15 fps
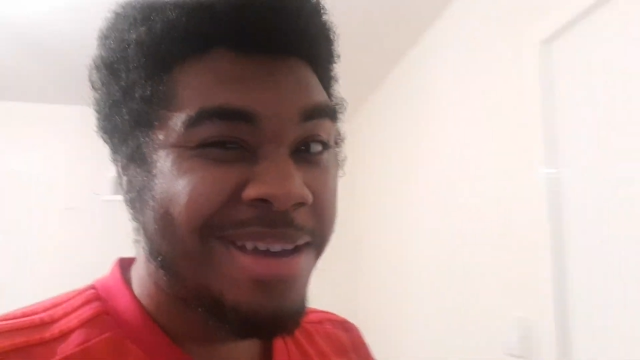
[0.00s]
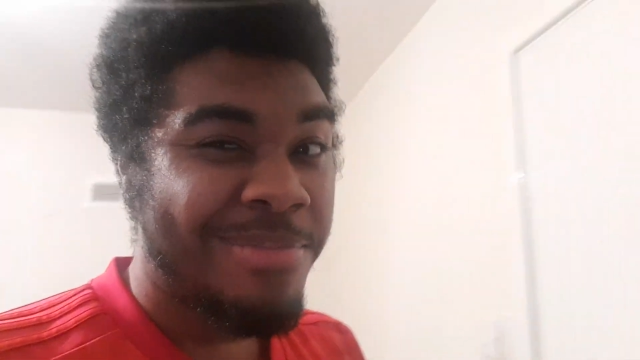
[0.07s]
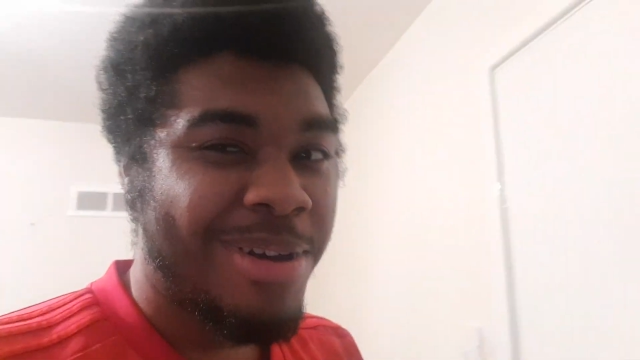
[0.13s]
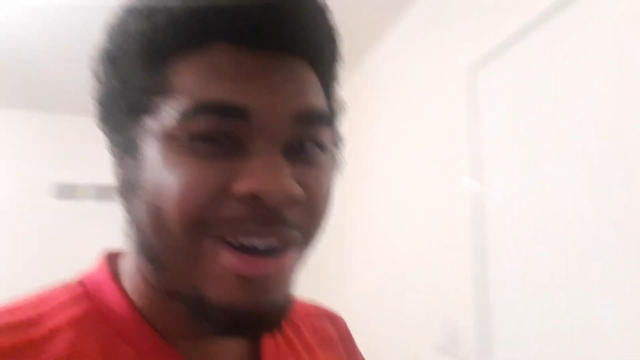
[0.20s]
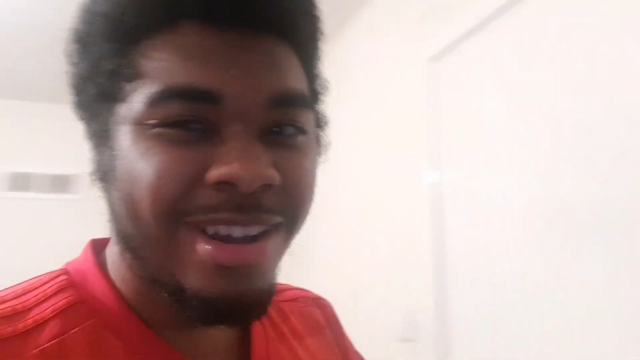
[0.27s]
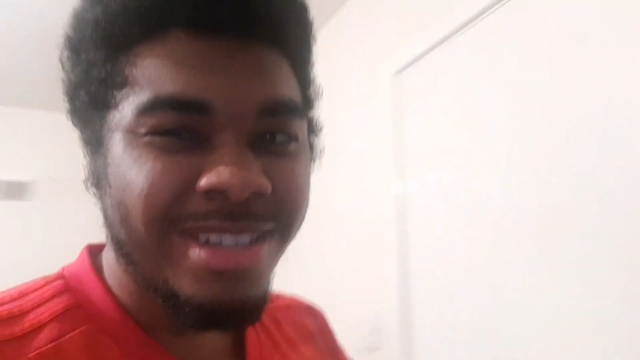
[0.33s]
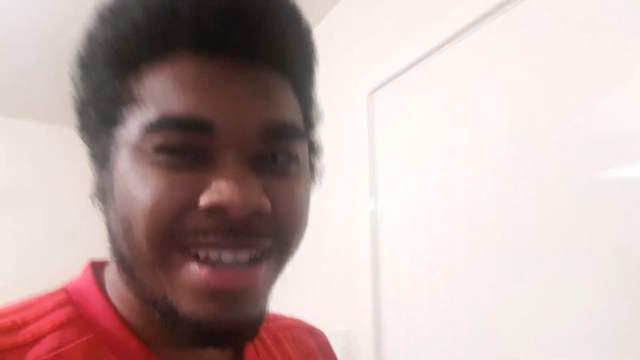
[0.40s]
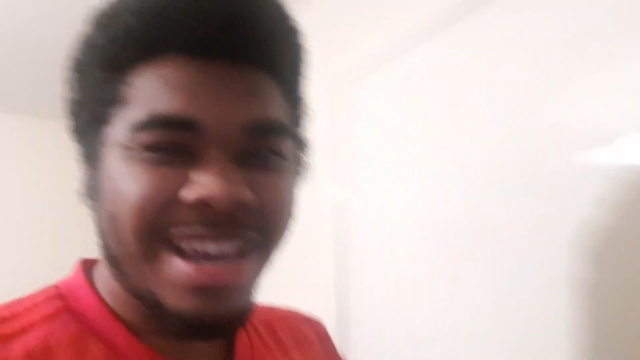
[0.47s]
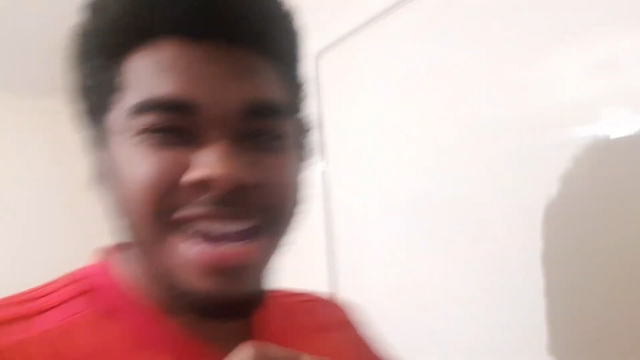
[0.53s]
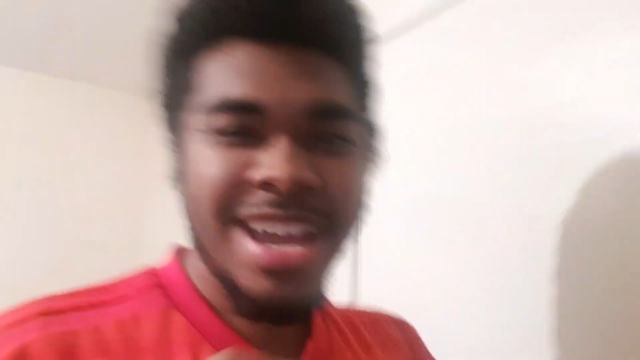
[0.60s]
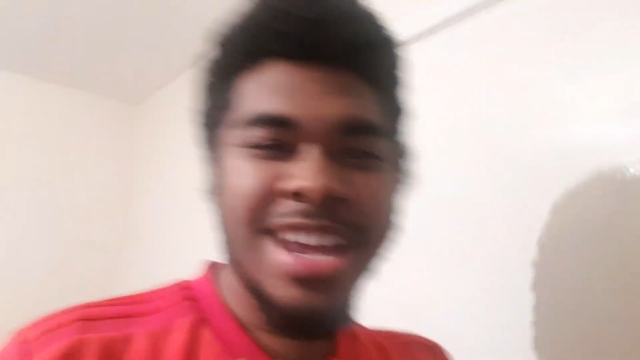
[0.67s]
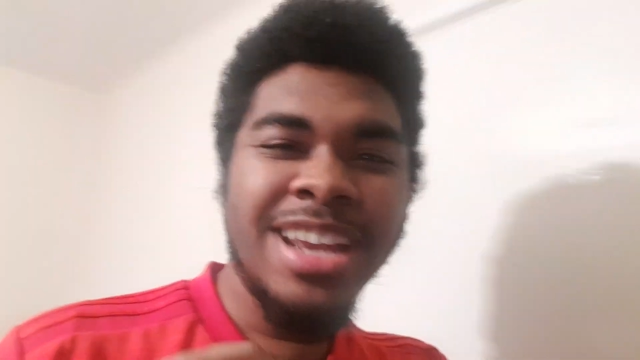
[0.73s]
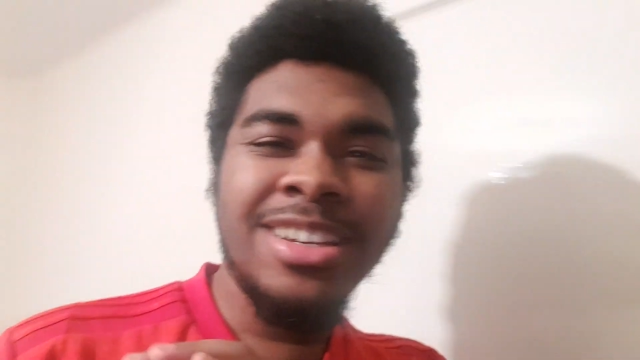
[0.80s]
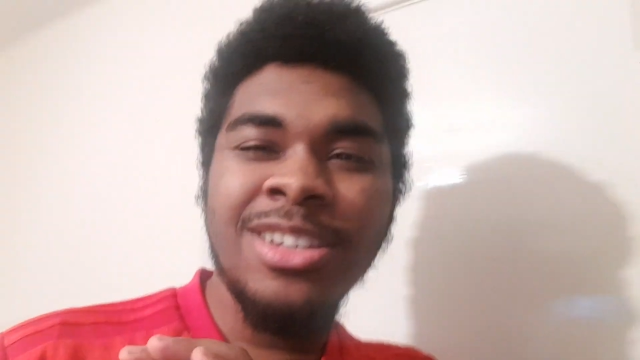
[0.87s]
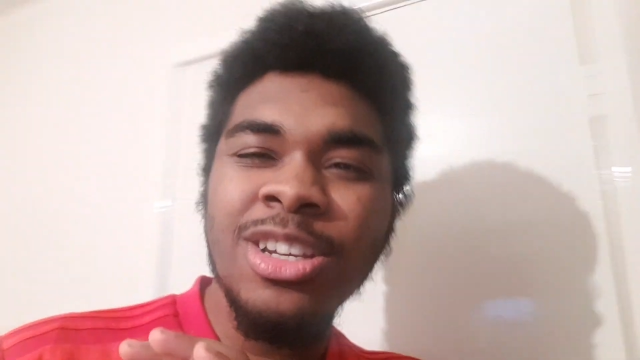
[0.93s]
Because
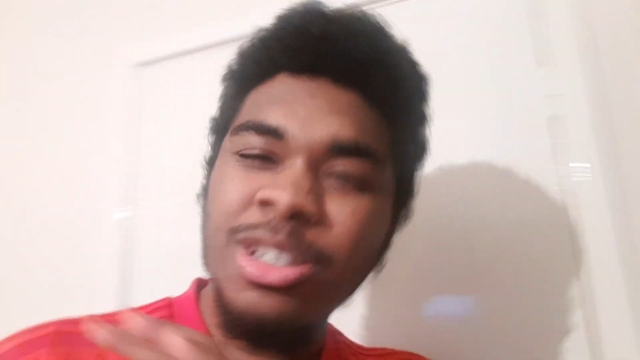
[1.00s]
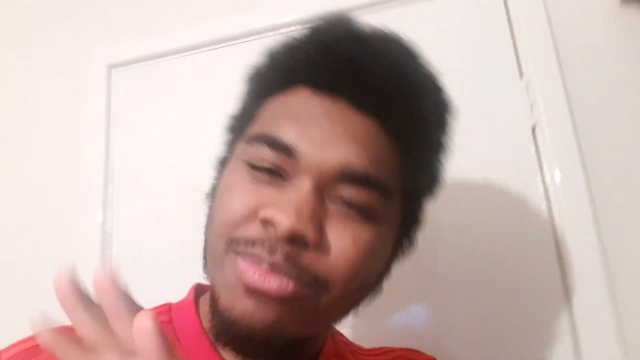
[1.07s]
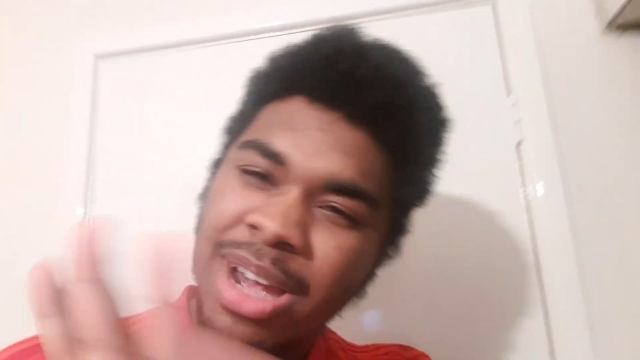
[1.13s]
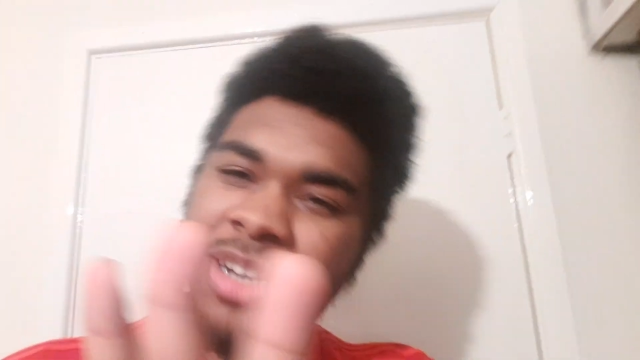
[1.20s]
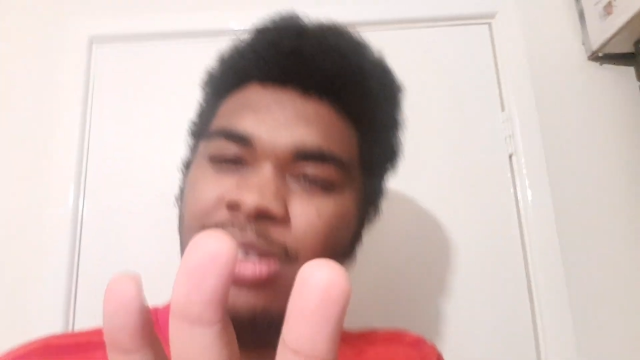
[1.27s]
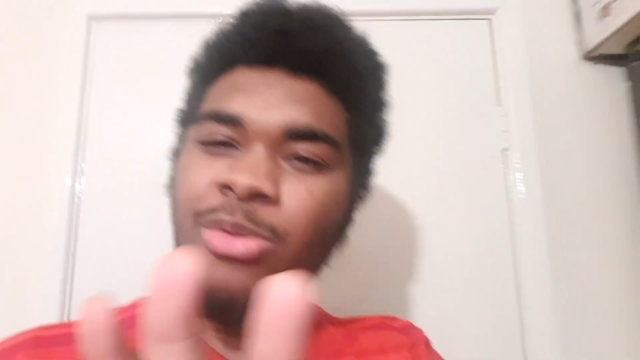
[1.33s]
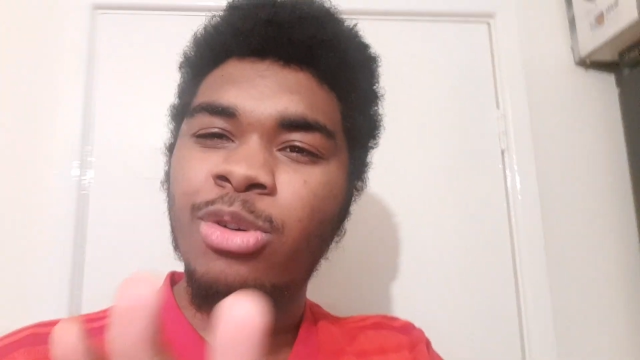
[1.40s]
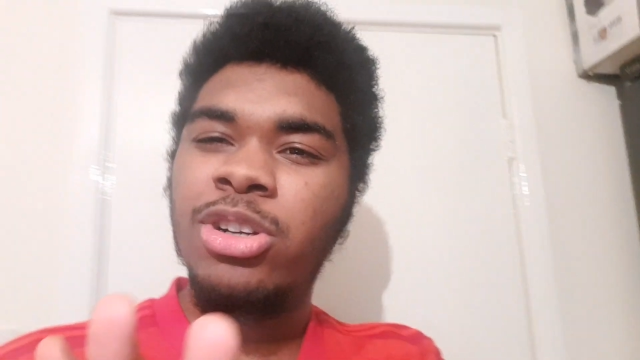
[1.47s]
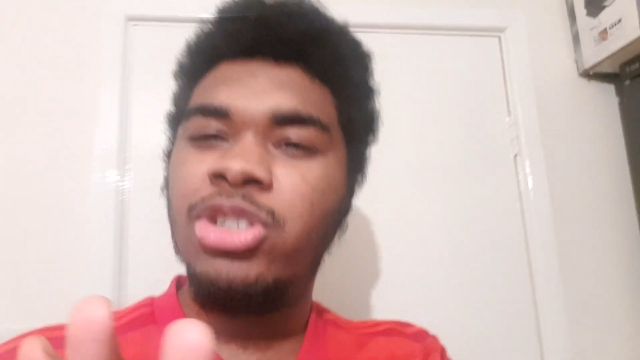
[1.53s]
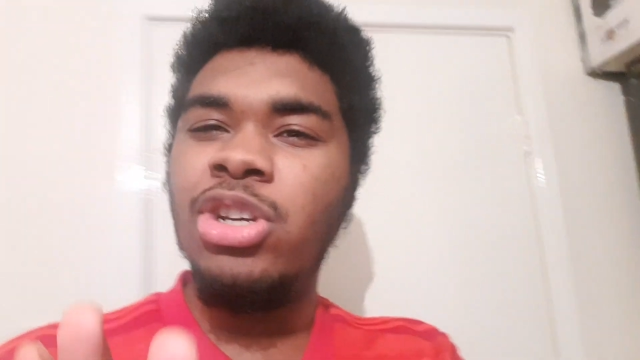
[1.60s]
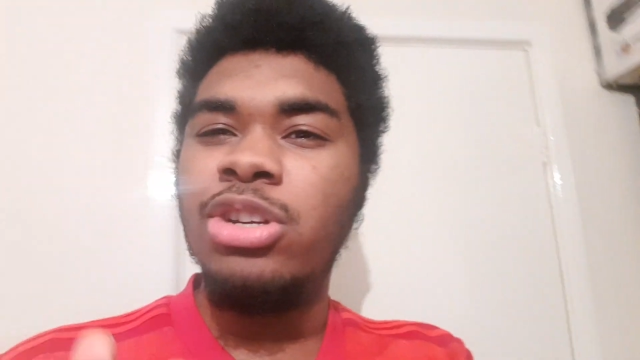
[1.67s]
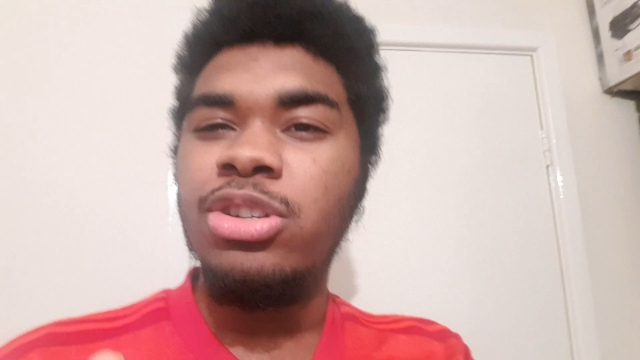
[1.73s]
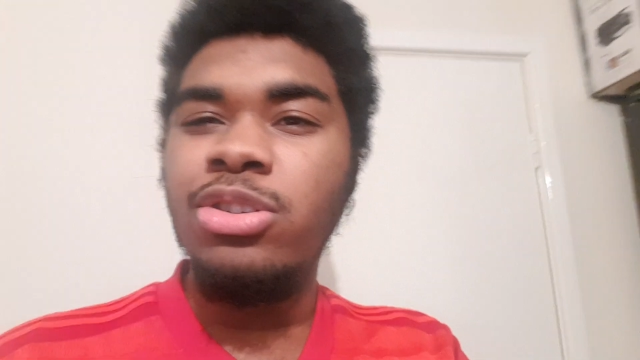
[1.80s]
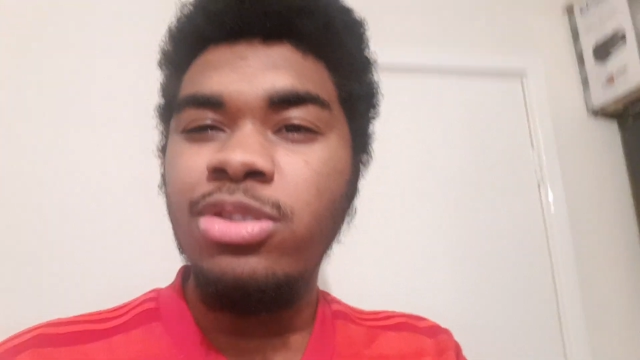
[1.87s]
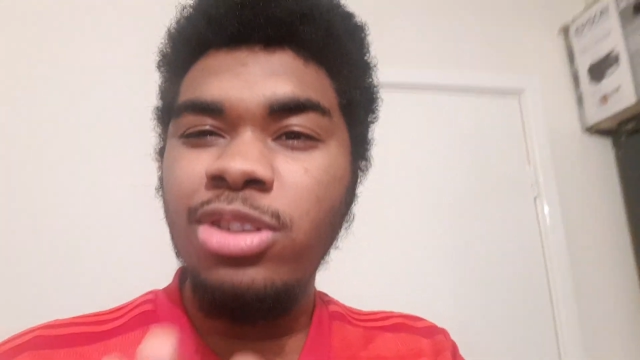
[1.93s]
it doesn't matter what you
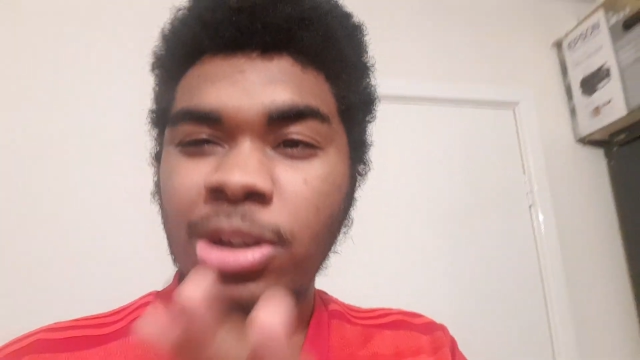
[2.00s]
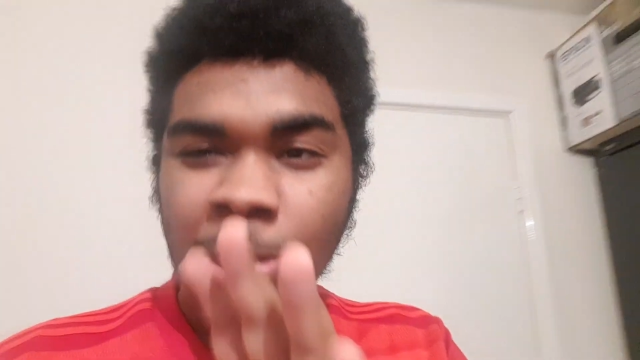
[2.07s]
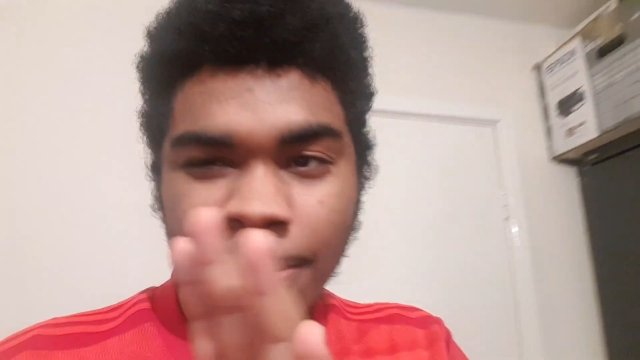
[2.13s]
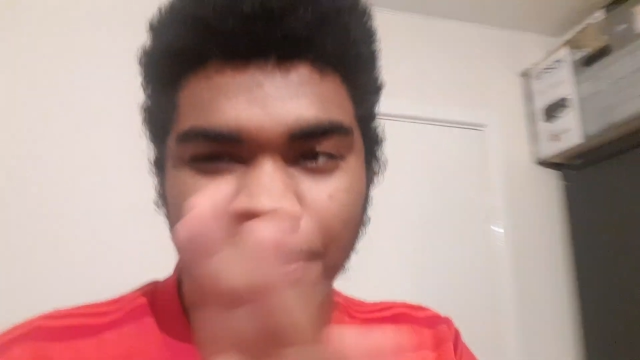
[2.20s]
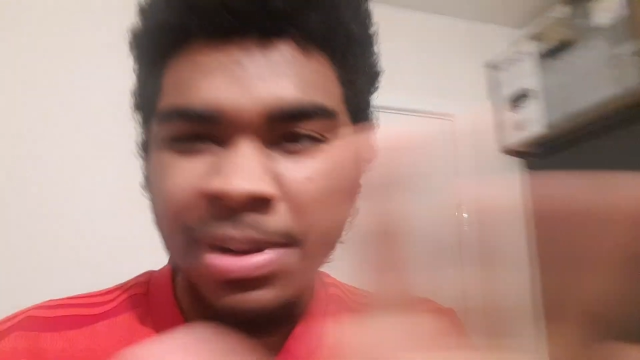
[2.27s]
do, you could